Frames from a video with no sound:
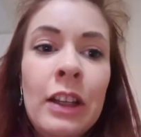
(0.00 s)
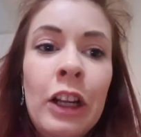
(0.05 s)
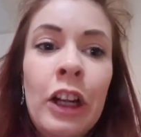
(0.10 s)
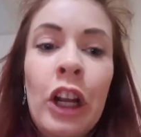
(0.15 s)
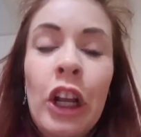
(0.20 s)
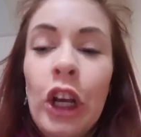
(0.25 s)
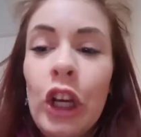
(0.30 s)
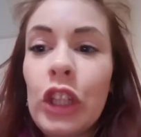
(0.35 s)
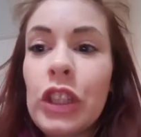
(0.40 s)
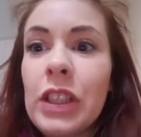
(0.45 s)
it
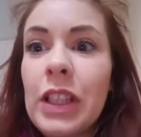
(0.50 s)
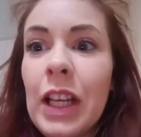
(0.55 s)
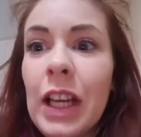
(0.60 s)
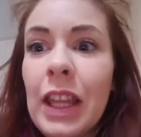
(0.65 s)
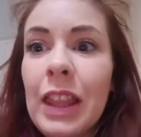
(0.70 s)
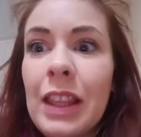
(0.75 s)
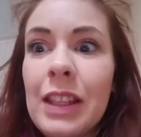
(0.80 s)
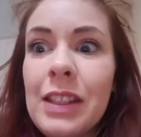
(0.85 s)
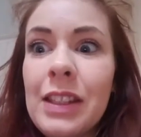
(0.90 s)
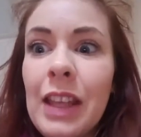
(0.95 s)
looks
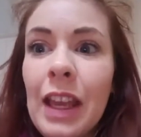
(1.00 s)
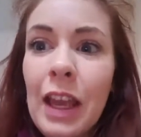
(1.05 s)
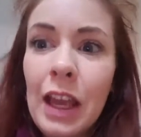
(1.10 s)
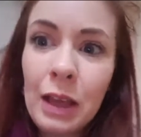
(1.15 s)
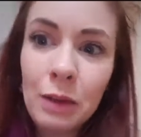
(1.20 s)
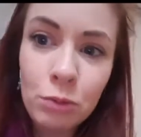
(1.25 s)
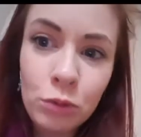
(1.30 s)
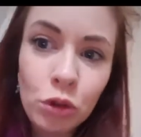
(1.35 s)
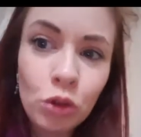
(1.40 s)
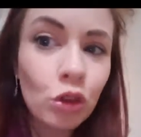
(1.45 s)
like the
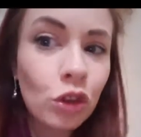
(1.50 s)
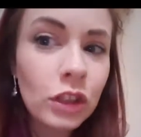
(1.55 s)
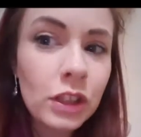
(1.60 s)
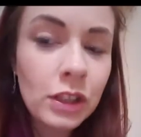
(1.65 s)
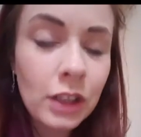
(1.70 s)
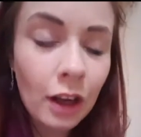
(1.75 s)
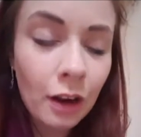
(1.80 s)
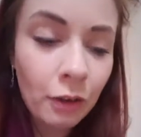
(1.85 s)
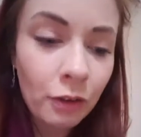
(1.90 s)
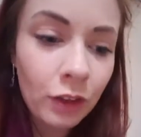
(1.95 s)
same sort of
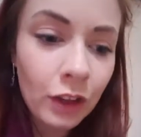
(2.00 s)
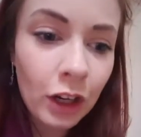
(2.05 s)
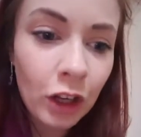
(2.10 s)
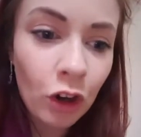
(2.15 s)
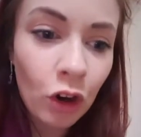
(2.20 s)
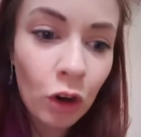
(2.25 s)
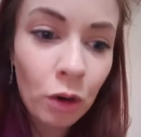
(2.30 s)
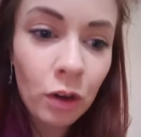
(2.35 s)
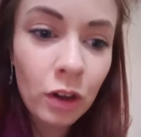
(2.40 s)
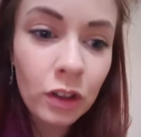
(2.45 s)
stuff that I
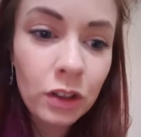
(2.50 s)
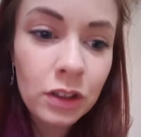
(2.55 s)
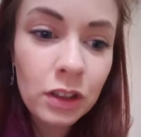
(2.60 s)
got